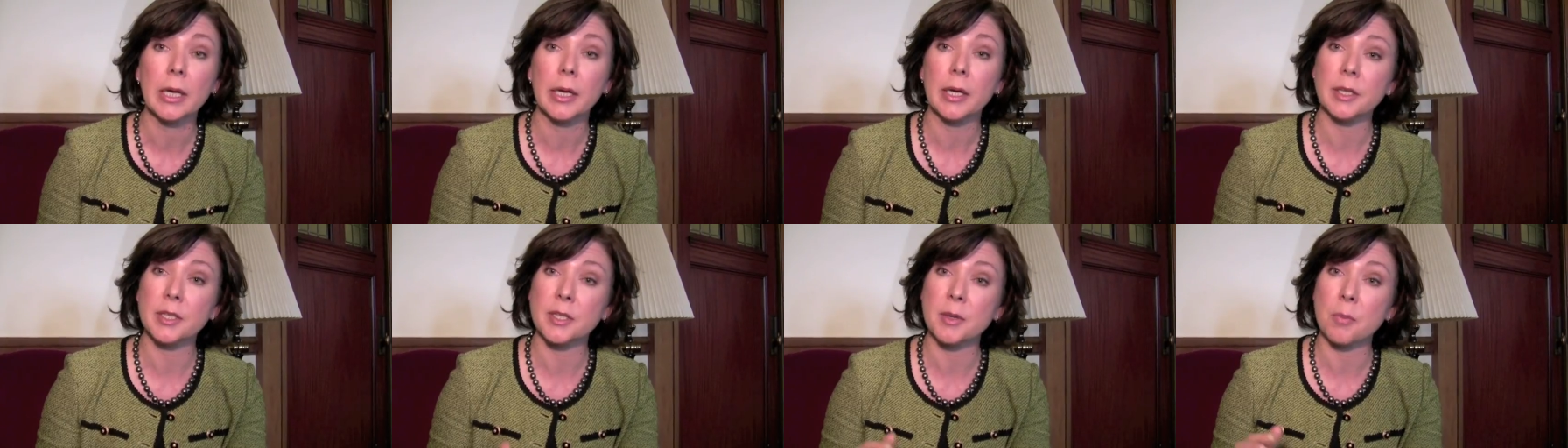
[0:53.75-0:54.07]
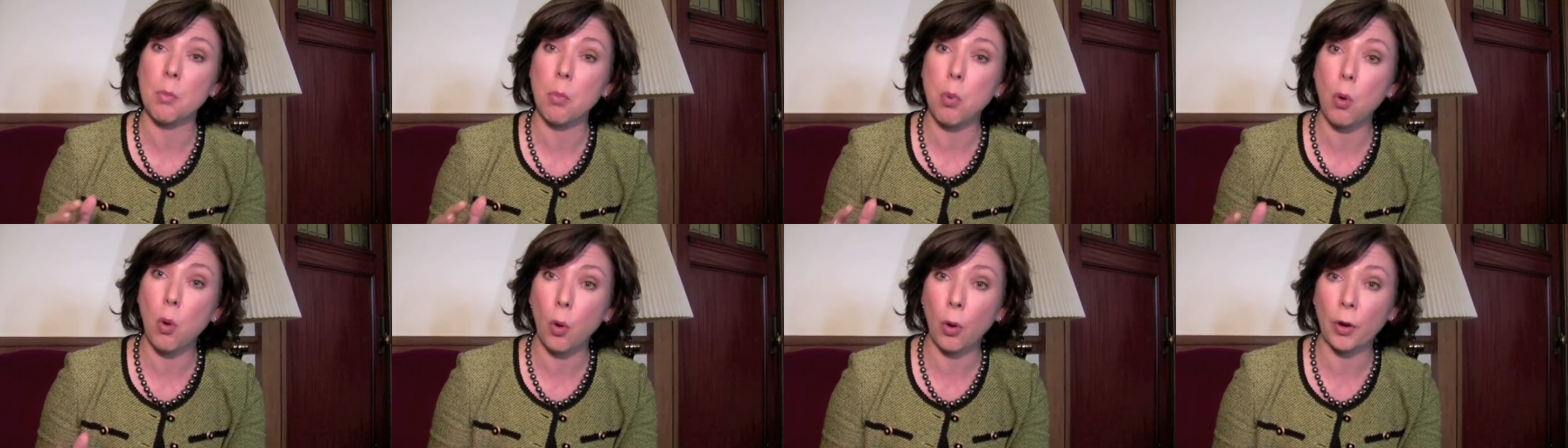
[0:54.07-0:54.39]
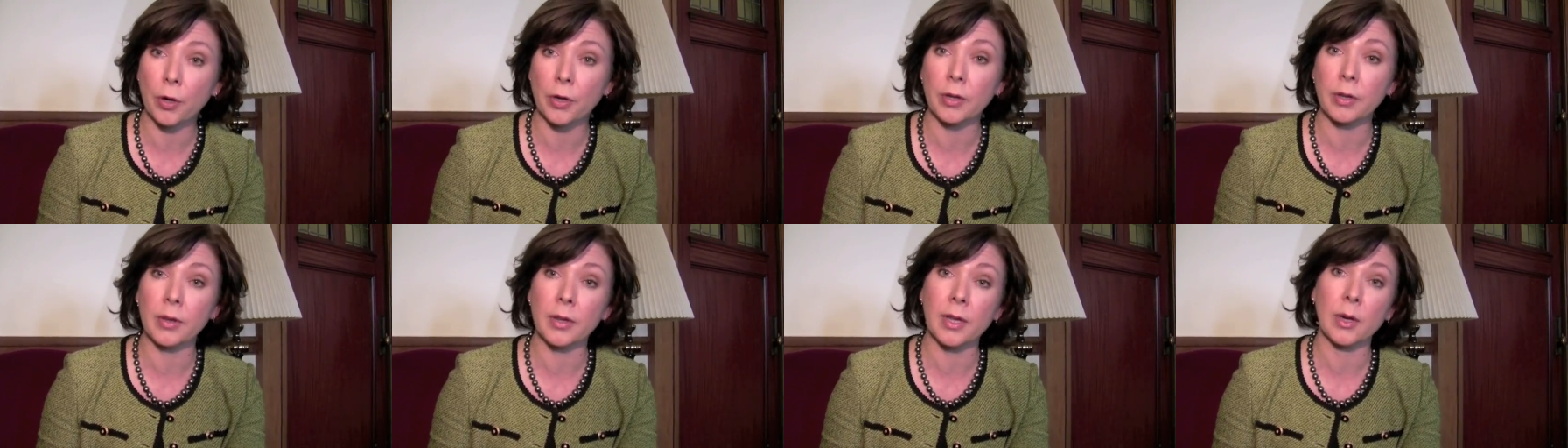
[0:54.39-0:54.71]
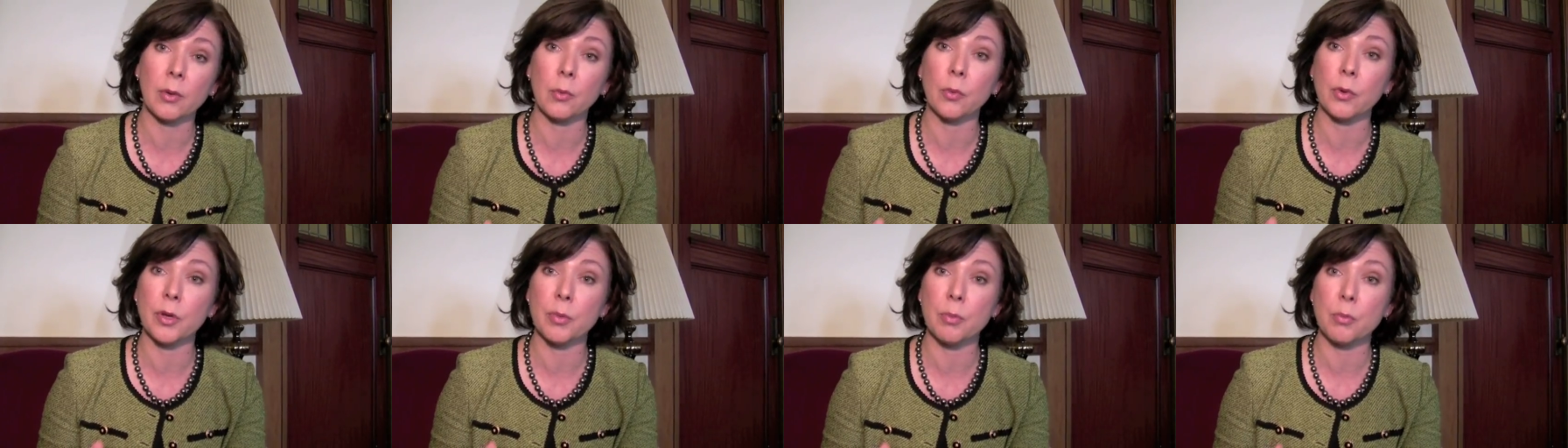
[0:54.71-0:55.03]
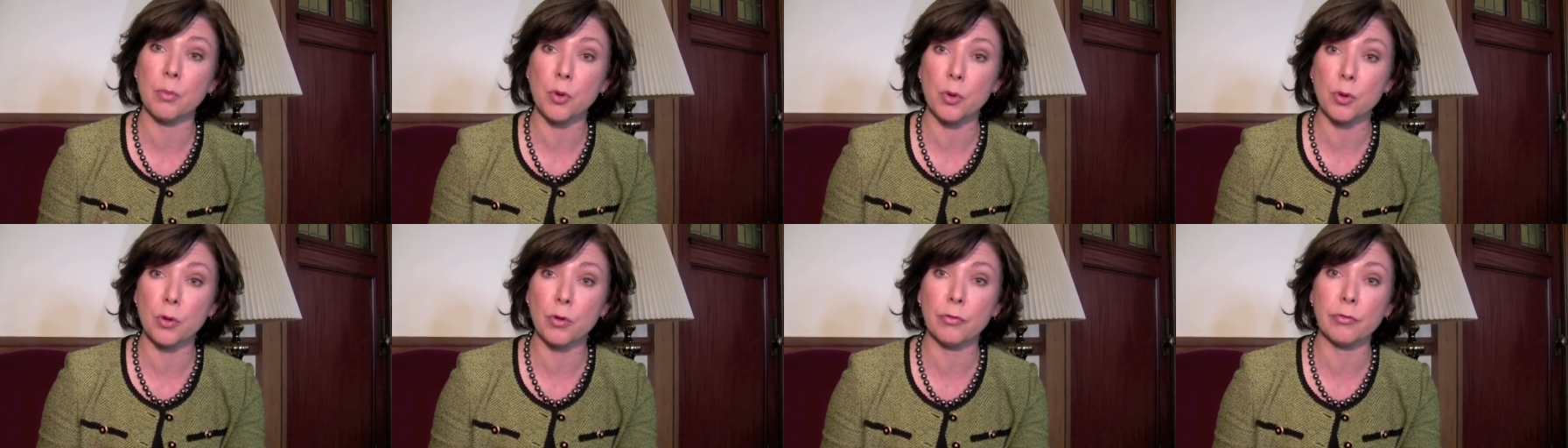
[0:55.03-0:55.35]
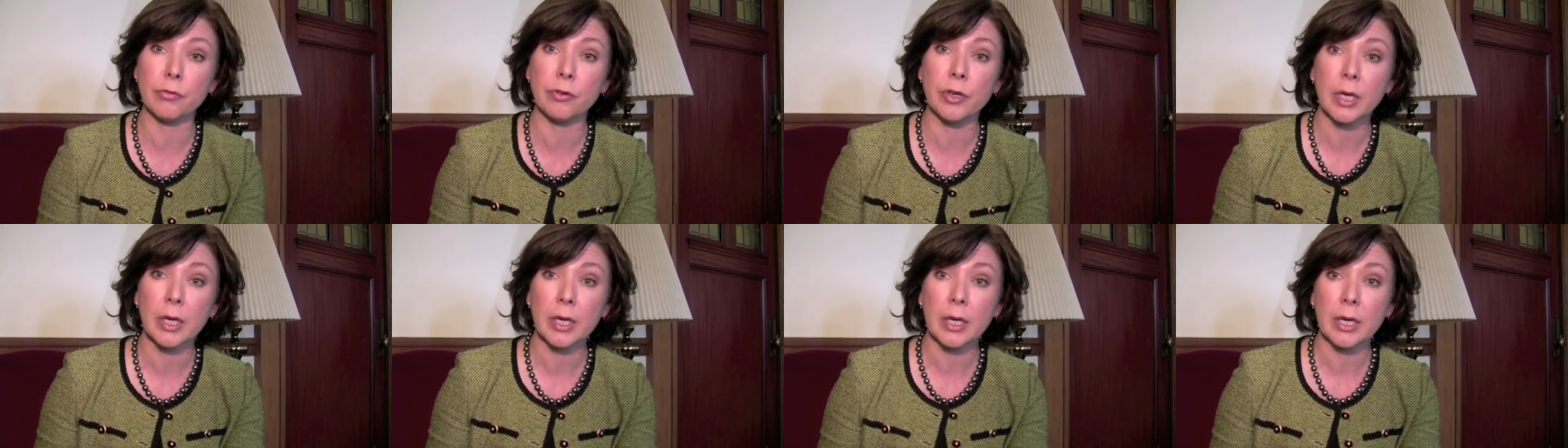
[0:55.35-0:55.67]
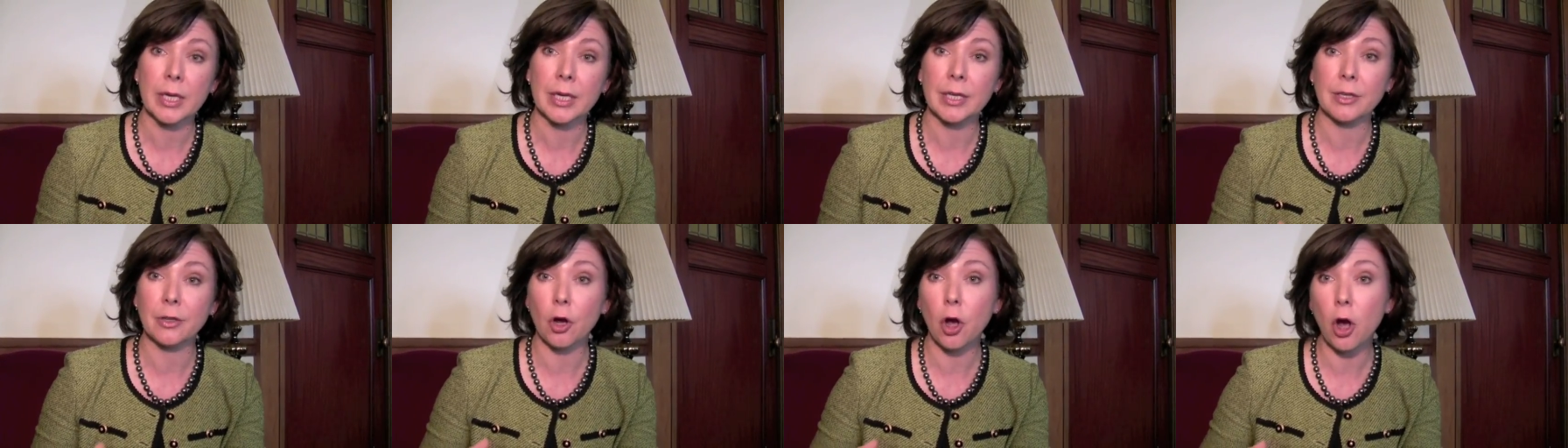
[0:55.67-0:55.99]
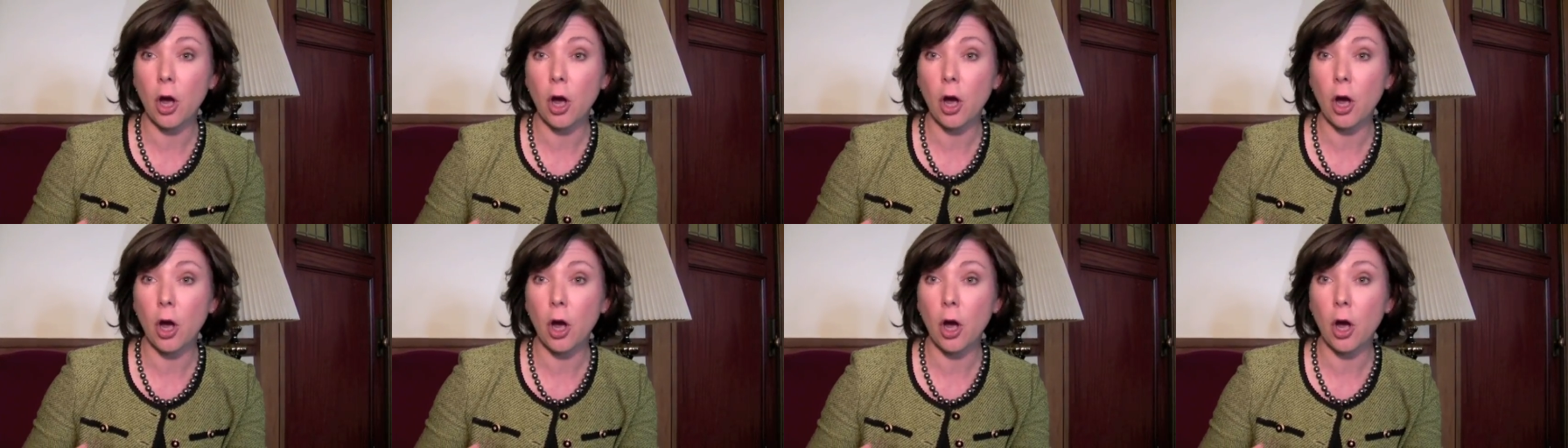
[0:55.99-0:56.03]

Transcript: It's important that we move in